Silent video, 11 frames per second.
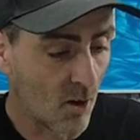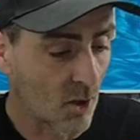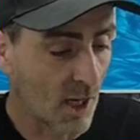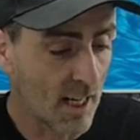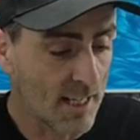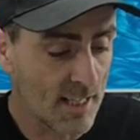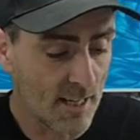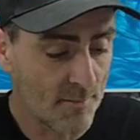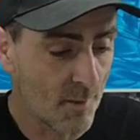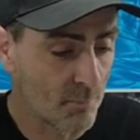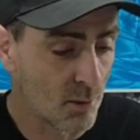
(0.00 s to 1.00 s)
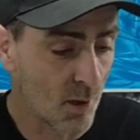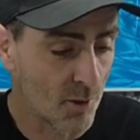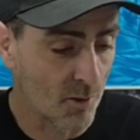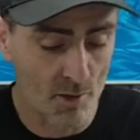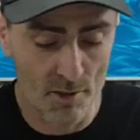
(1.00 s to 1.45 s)
on cleaning
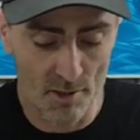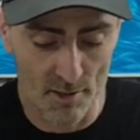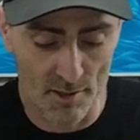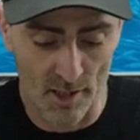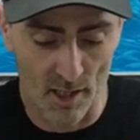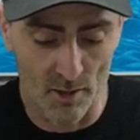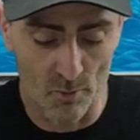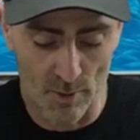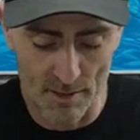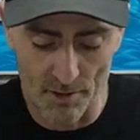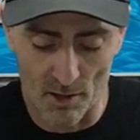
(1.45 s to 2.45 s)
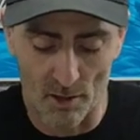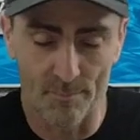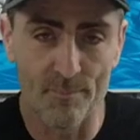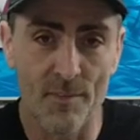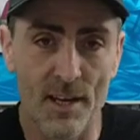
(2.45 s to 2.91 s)
products. So we've
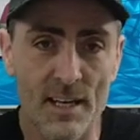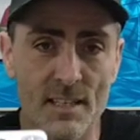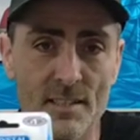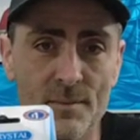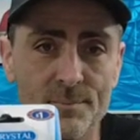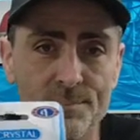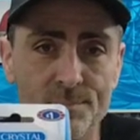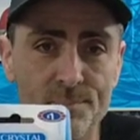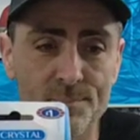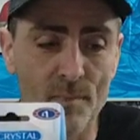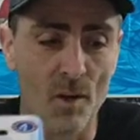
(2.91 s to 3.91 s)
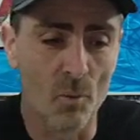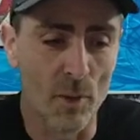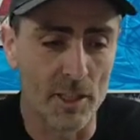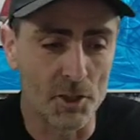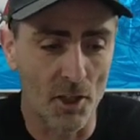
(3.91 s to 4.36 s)
got these,
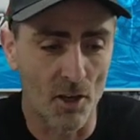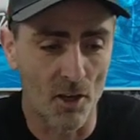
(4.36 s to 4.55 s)
which